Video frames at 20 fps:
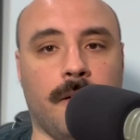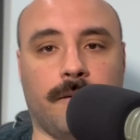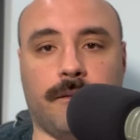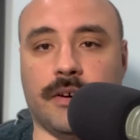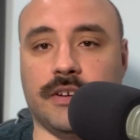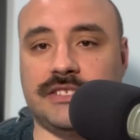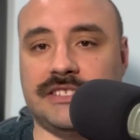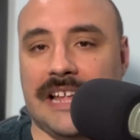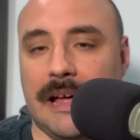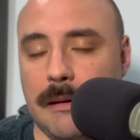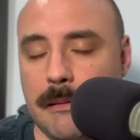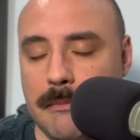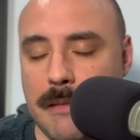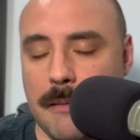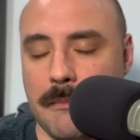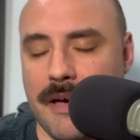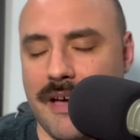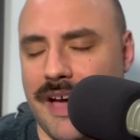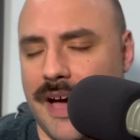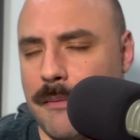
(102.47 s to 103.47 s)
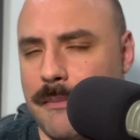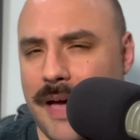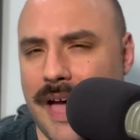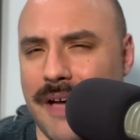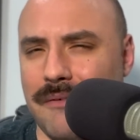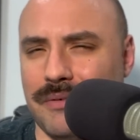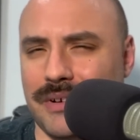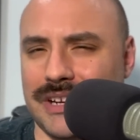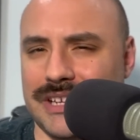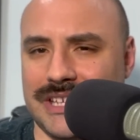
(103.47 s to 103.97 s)
First time I'm
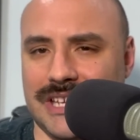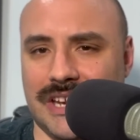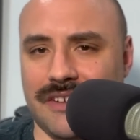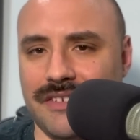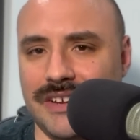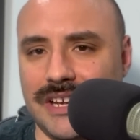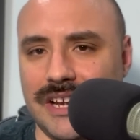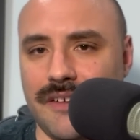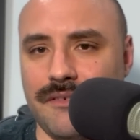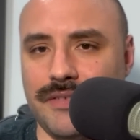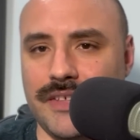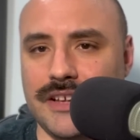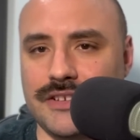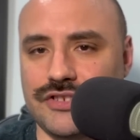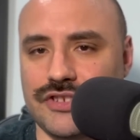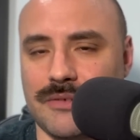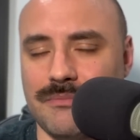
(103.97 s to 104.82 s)
ever hearing of this.